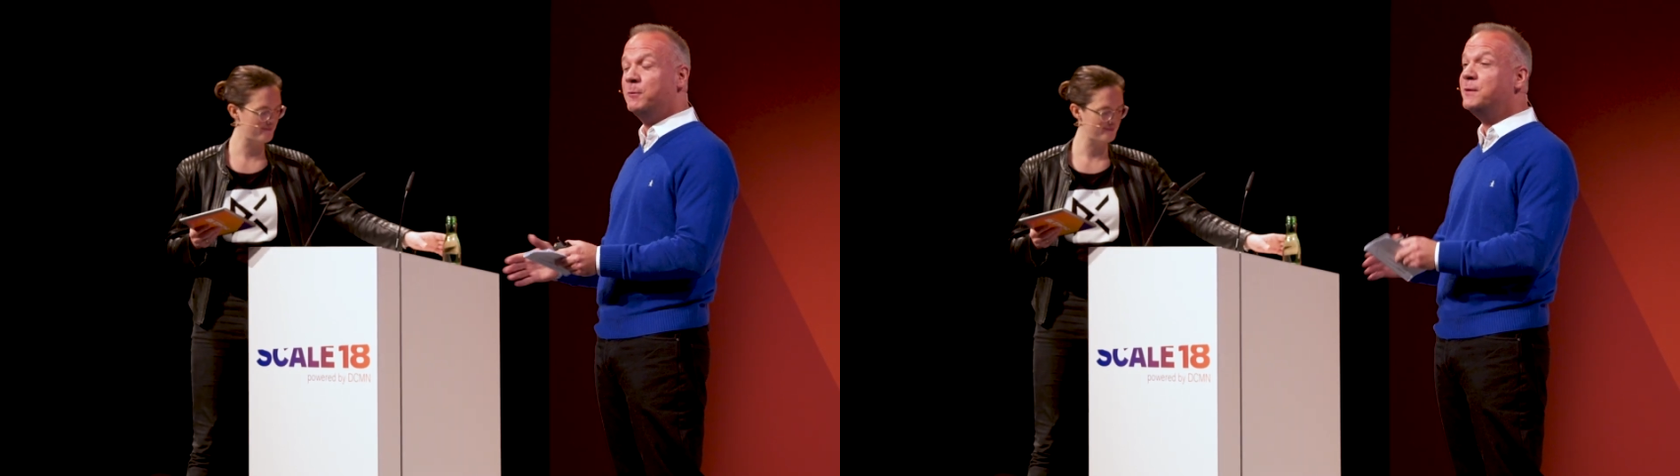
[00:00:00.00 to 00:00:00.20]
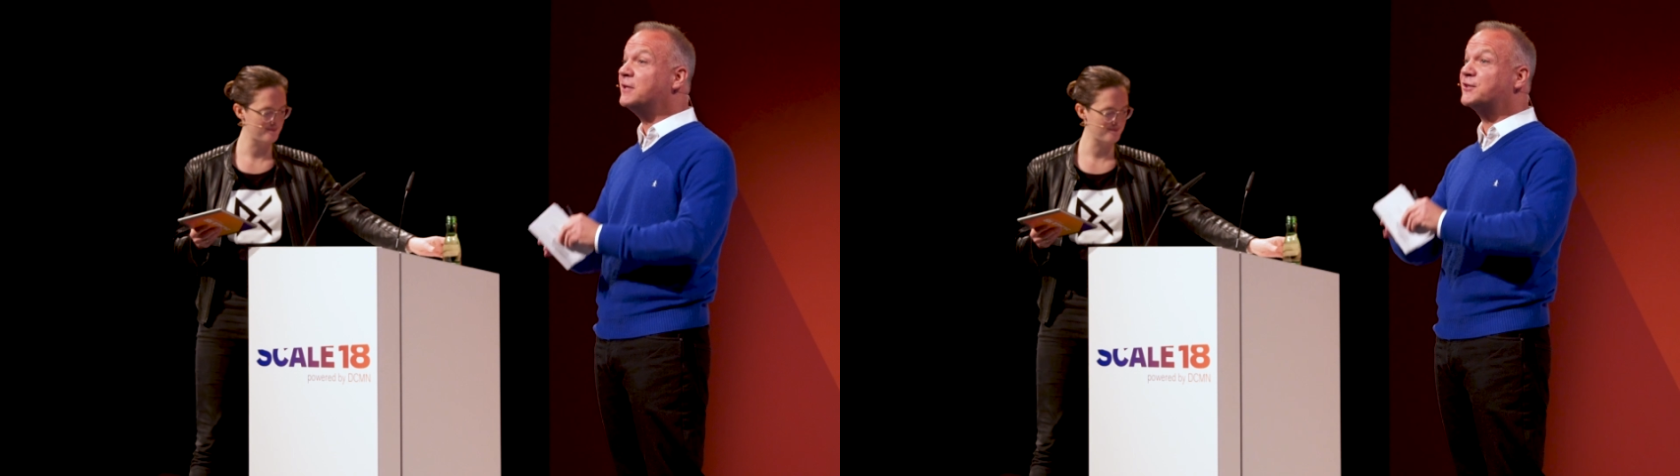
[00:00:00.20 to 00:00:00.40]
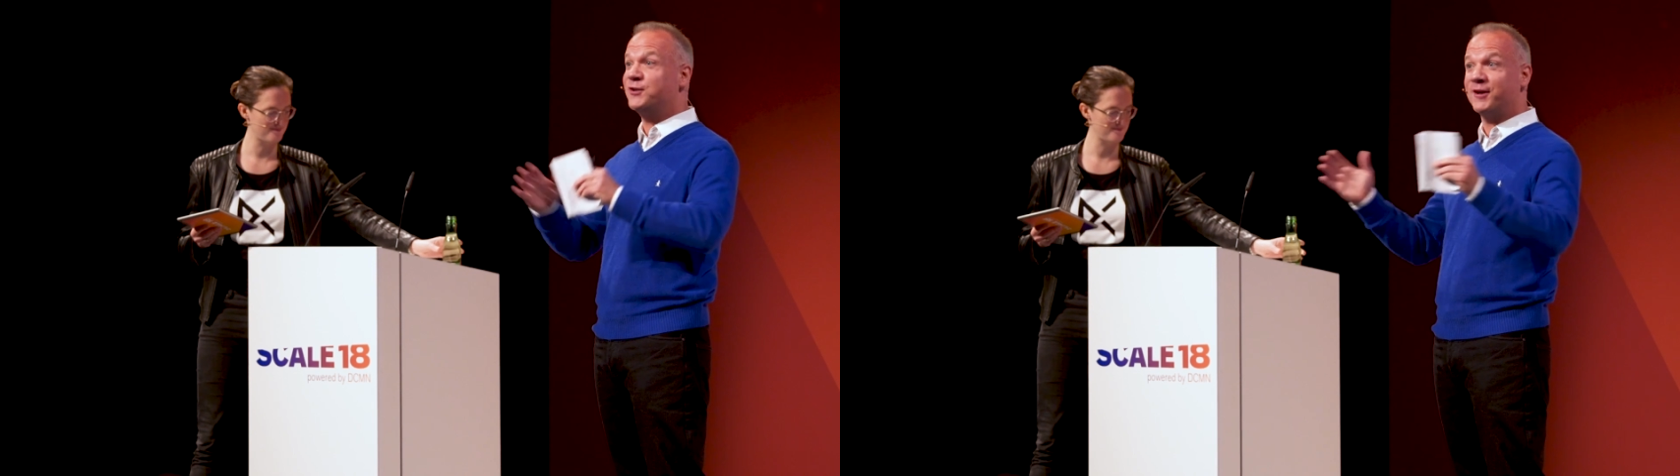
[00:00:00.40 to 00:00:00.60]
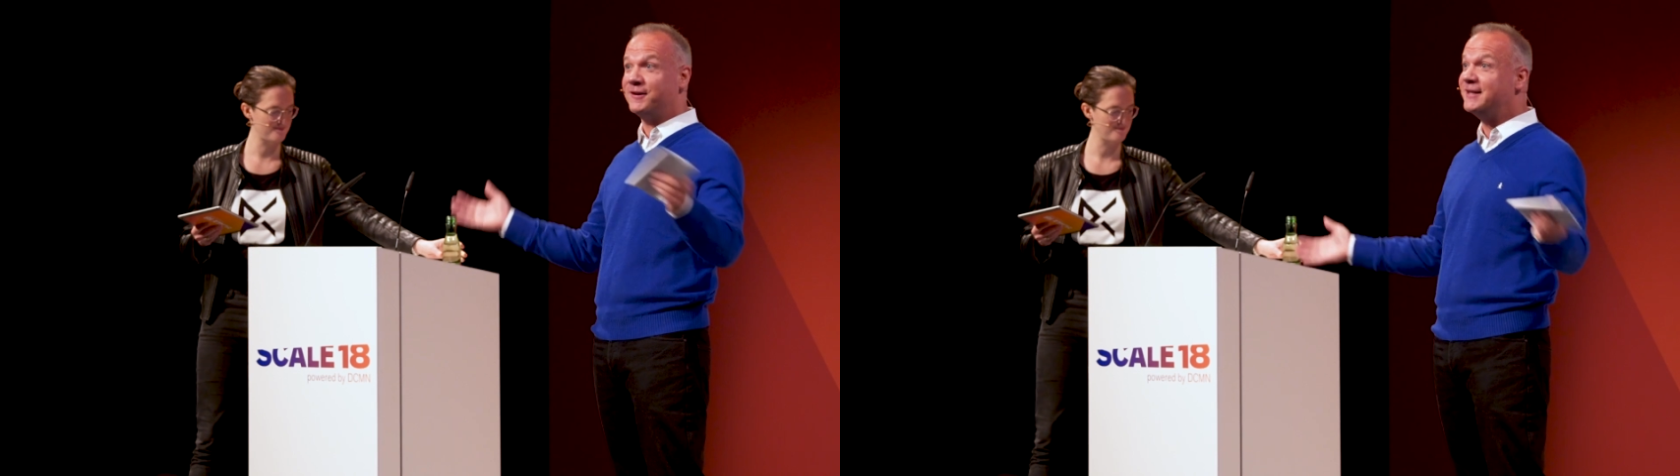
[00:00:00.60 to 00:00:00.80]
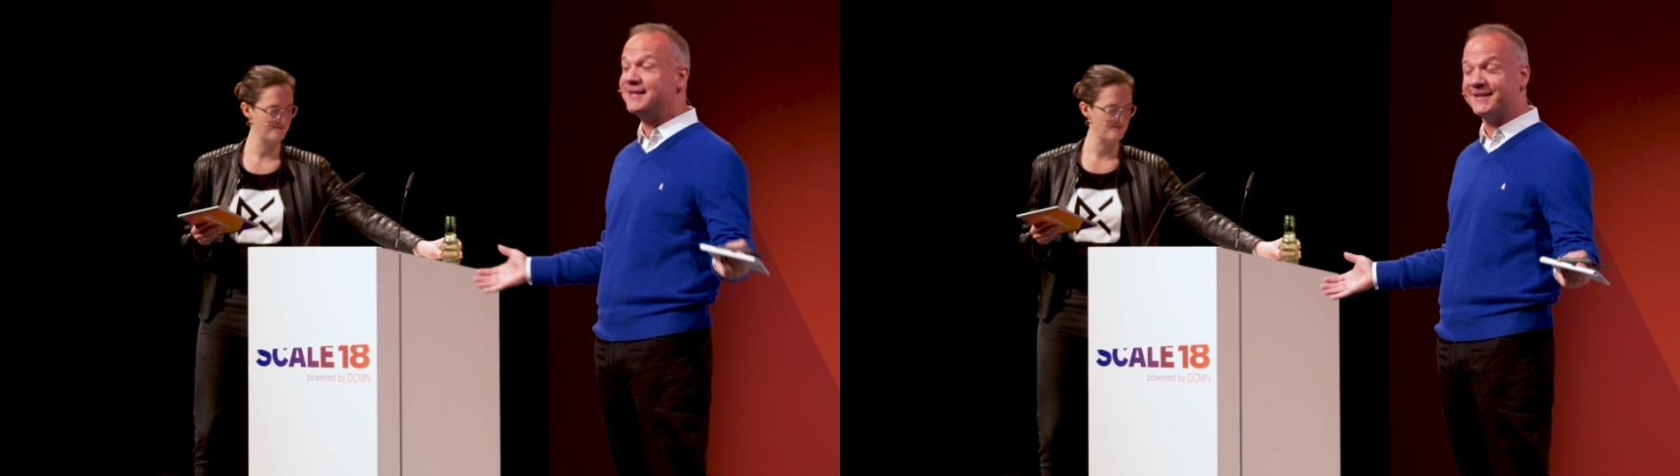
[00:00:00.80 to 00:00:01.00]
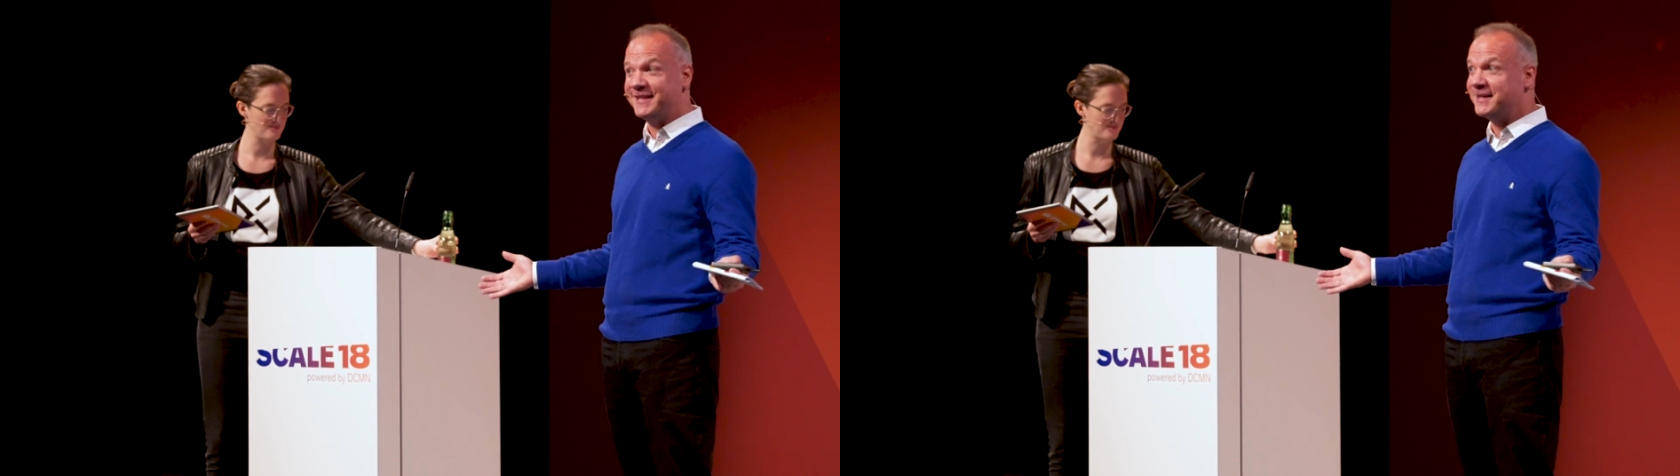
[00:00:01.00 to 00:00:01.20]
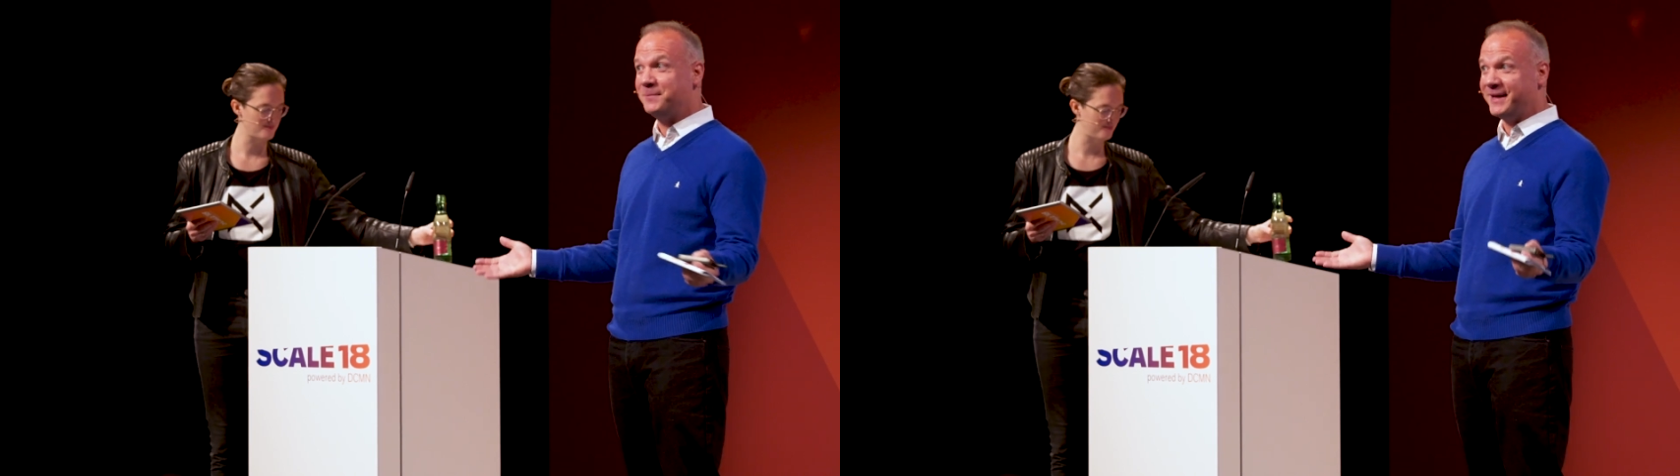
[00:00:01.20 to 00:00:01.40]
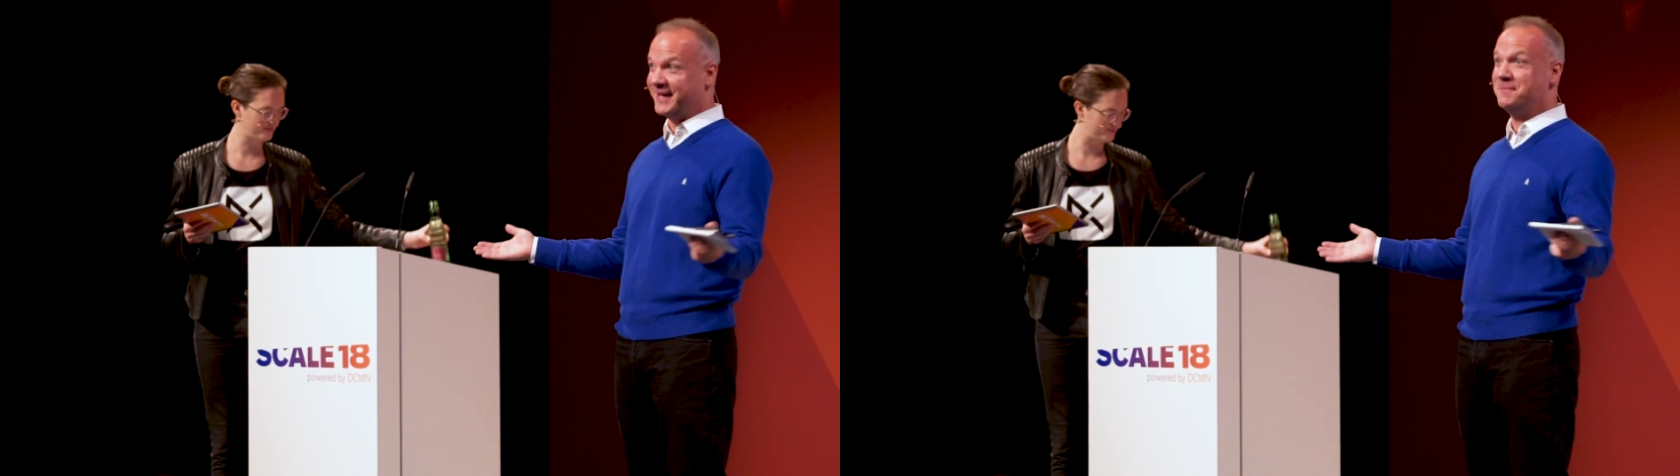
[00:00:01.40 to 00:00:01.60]
we will certainly see a
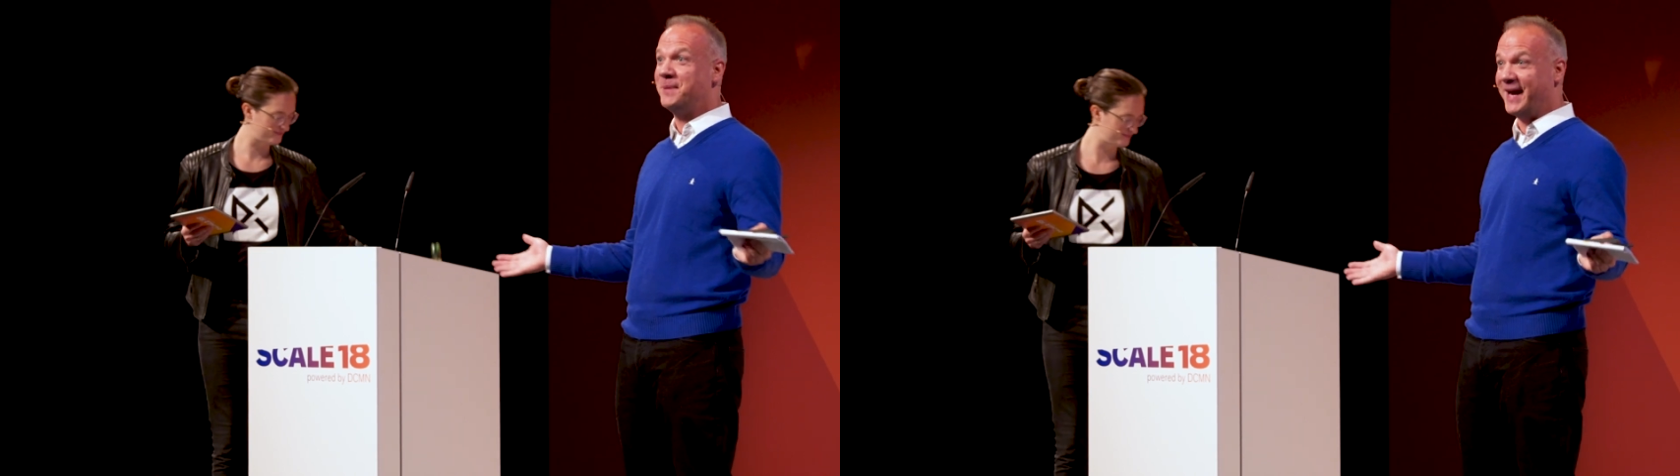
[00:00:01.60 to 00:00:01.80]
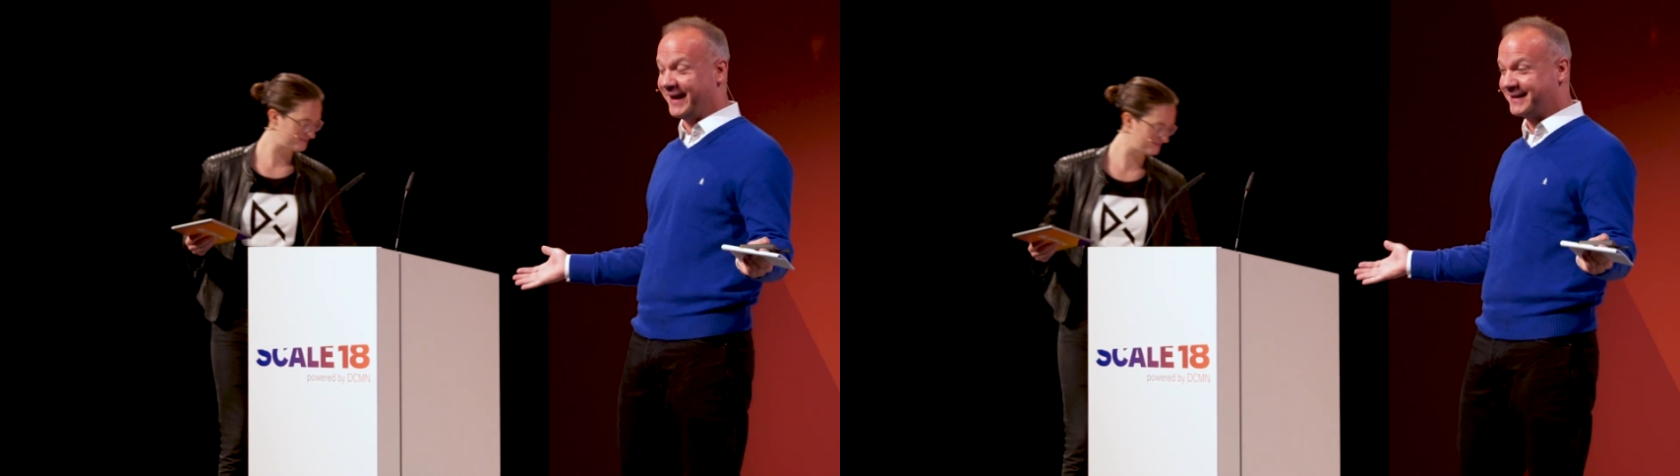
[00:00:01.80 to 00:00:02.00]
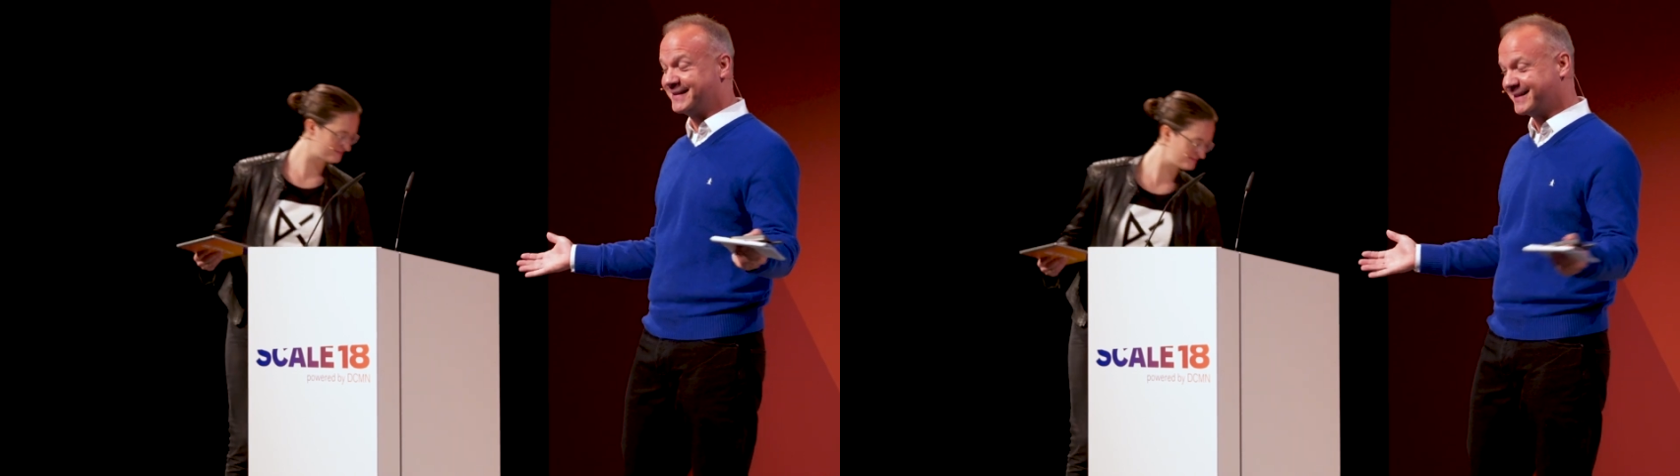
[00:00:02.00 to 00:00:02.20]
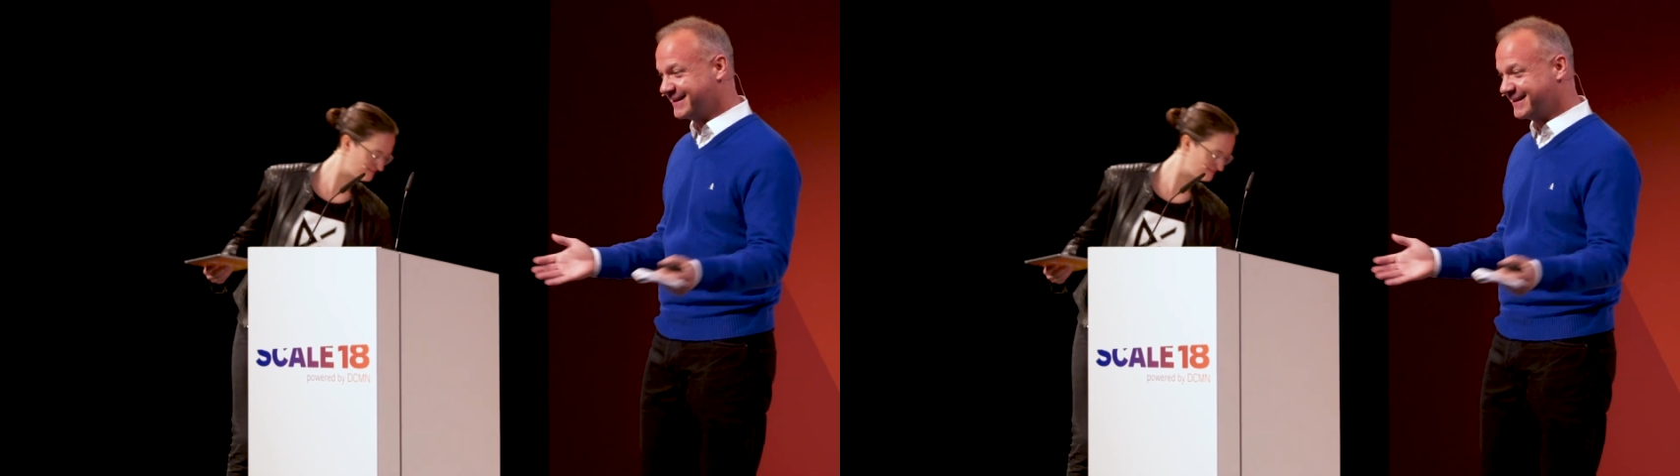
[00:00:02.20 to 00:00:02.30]
big impact.